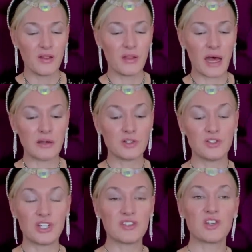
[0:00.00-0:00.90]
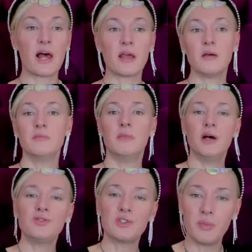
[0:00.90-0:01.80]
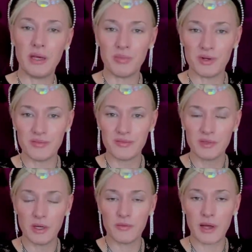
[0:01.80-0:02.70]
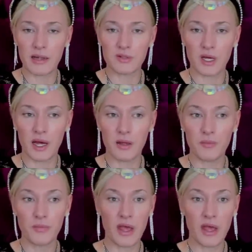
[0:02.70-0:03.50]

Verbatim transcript: that just like most people at that time,